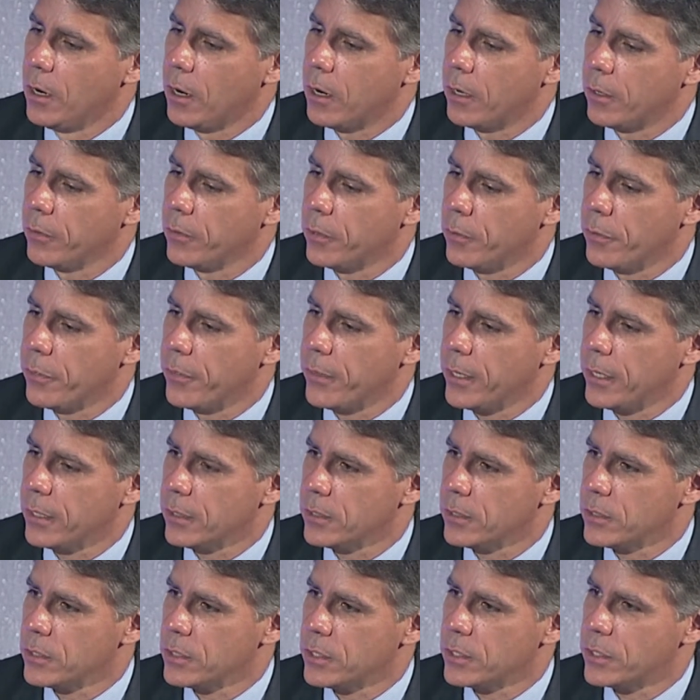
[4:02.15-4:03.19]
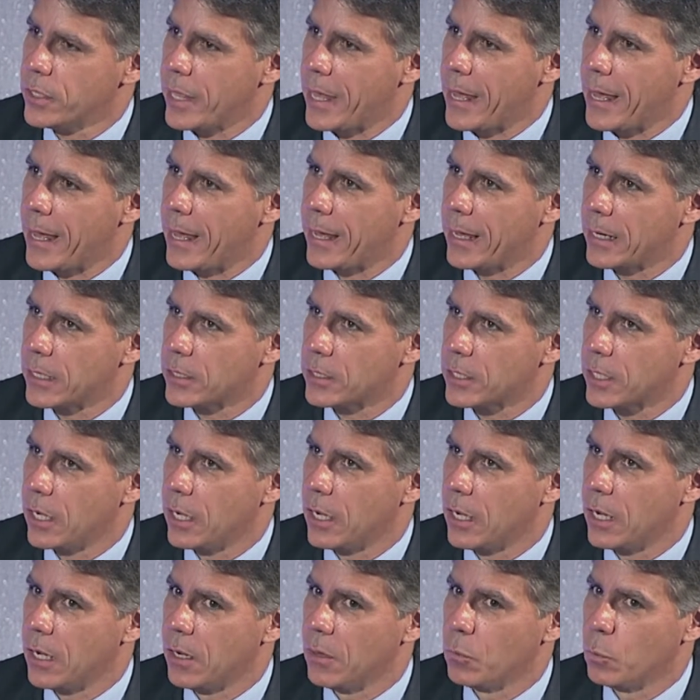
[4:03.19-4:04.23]
Are there things that
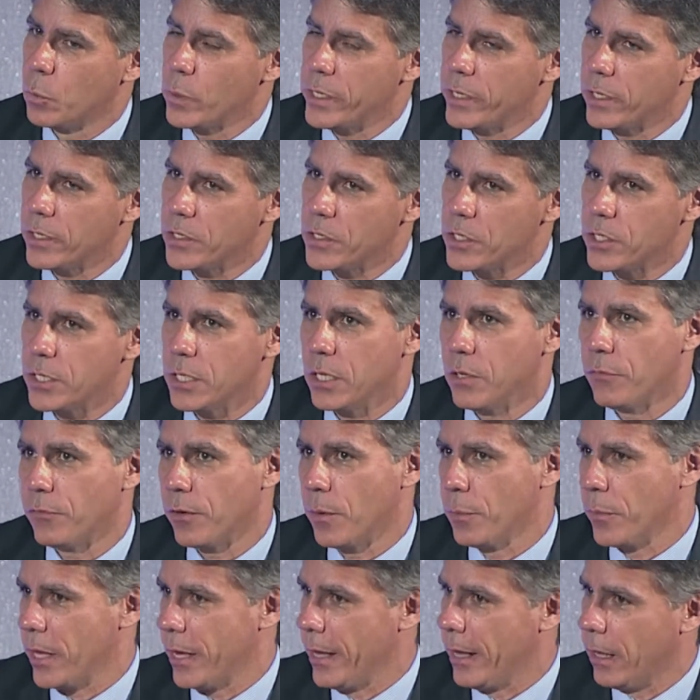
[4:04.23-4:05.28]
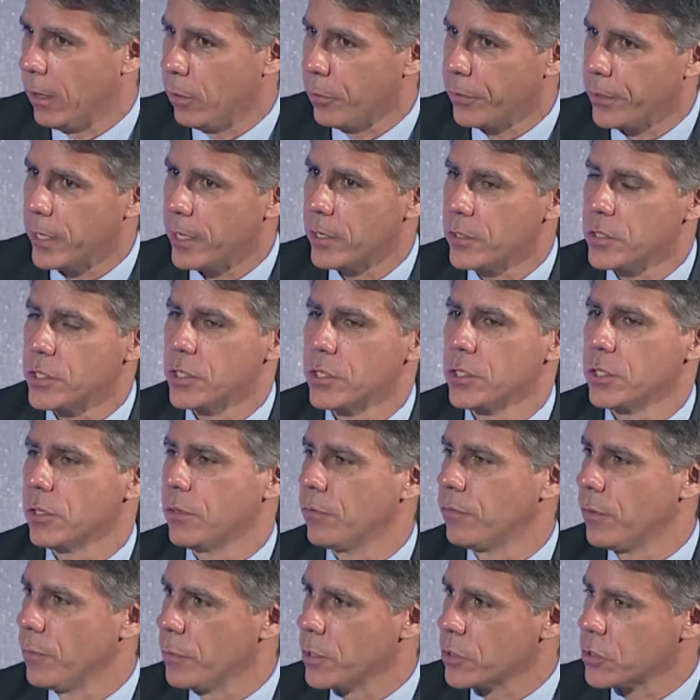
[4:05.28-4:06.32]
we can see from the healthcare system,
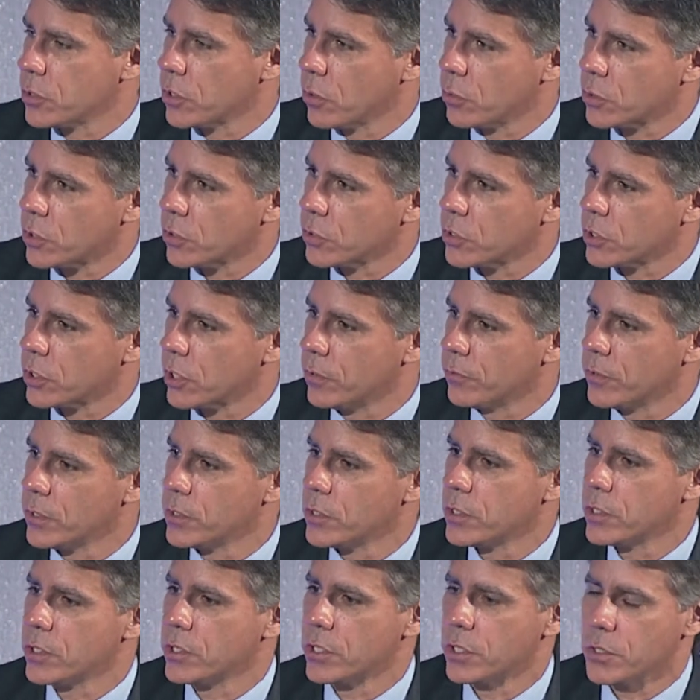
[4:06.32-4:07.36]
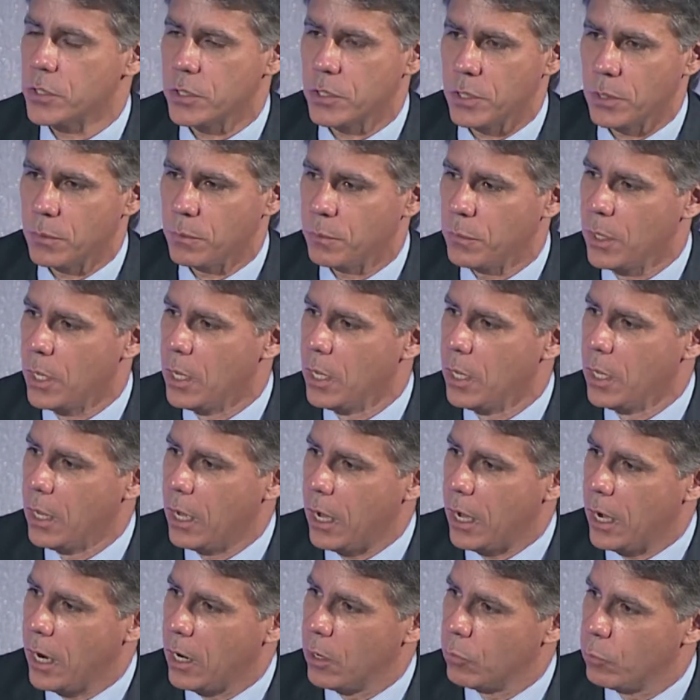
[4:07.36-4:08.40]
from the social services system,
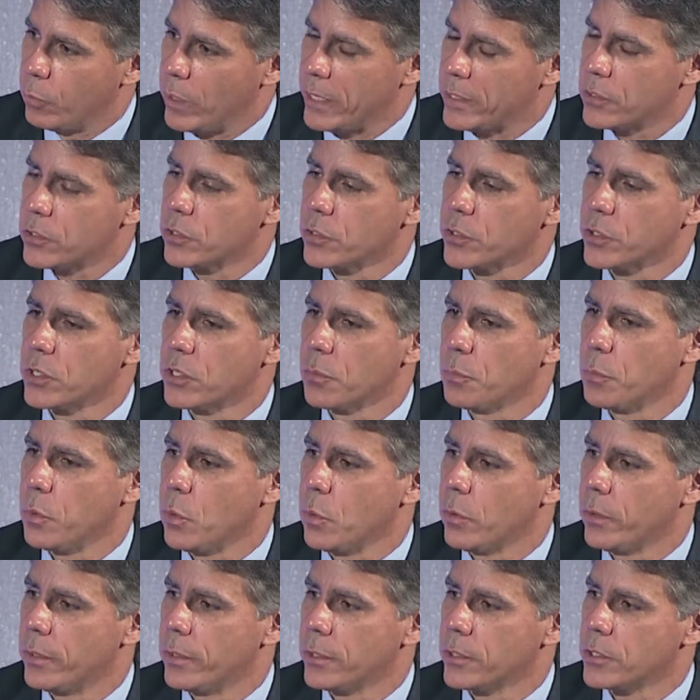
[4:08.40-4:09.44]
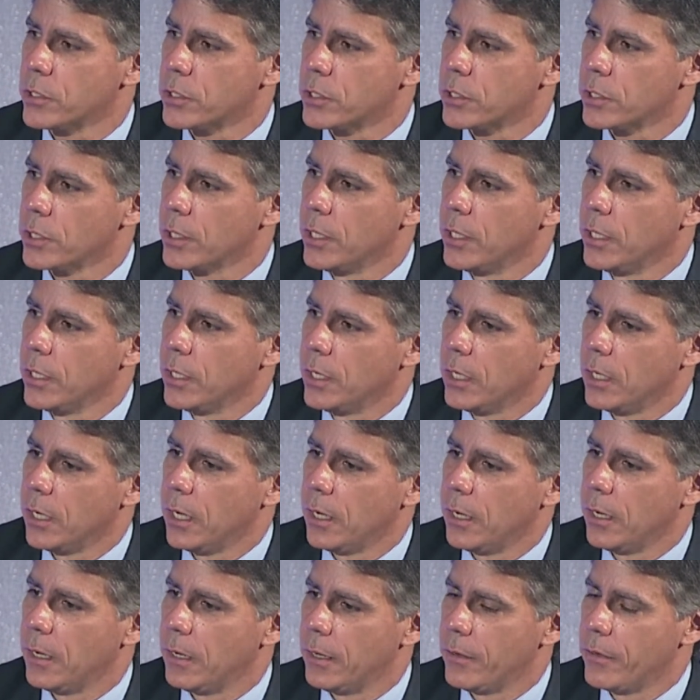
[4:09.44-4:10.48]
rental supports,
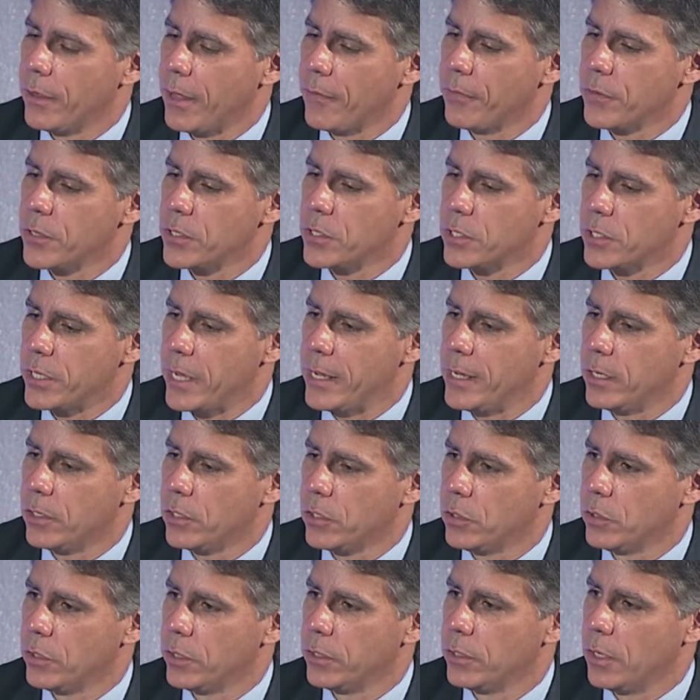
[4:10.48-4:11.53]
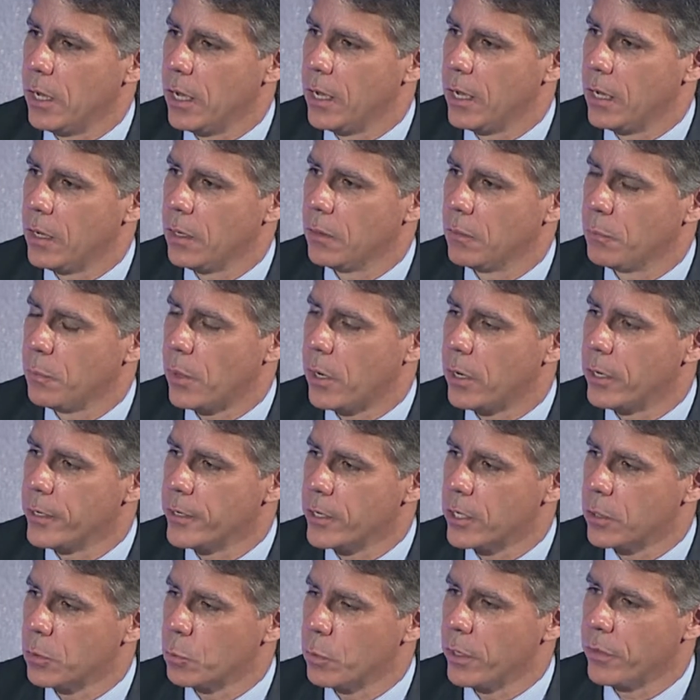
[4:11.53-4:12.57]
that the state could
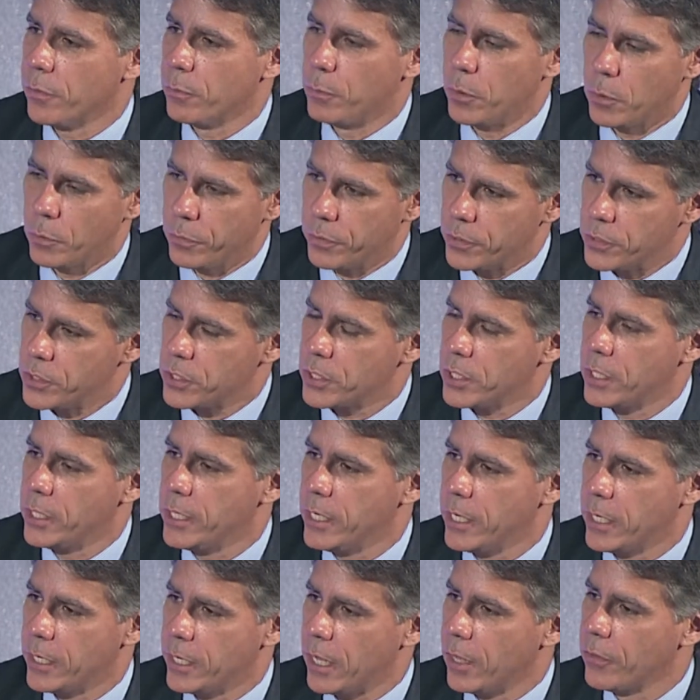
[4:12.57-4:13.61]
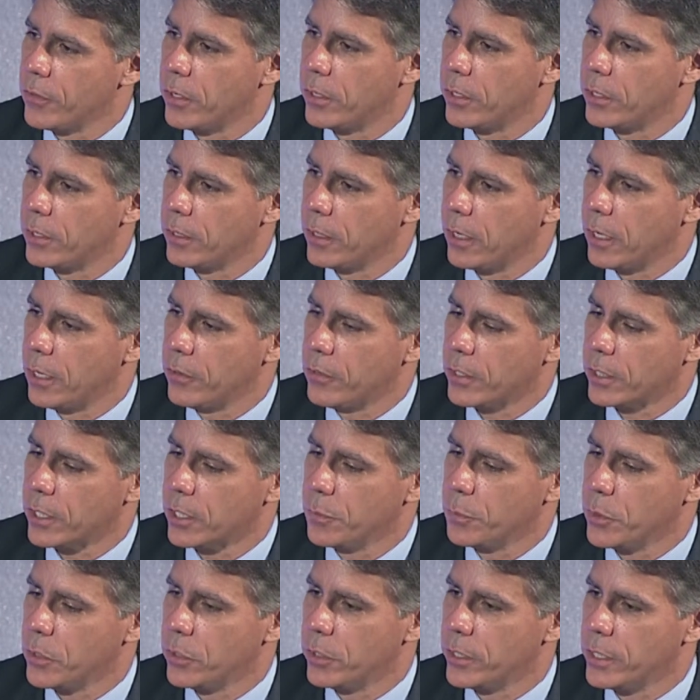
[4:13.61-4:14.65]
partner with both the city and other
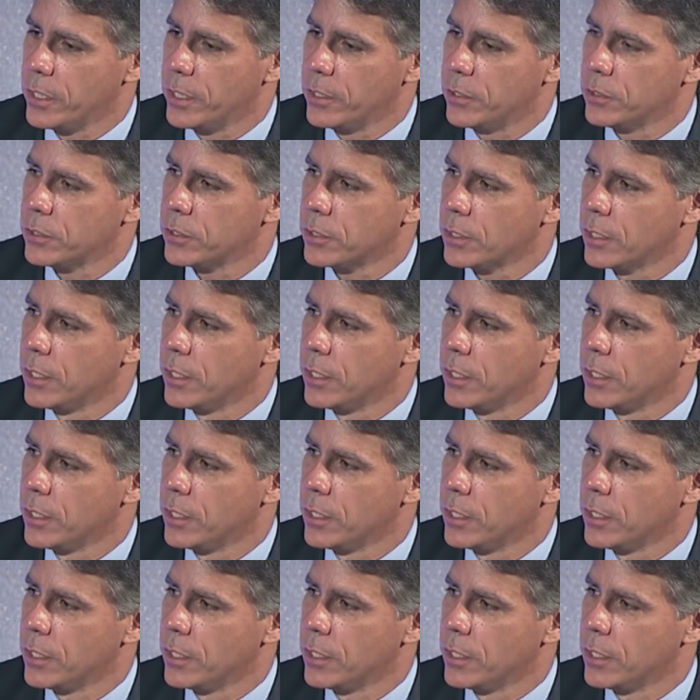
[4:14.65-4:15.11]
communities